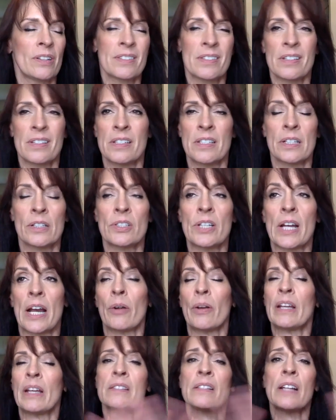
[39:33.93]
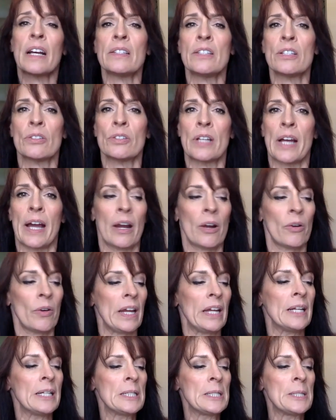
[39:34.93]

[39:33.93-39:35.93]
Is it a Dear Diary? It's not Dear Diary.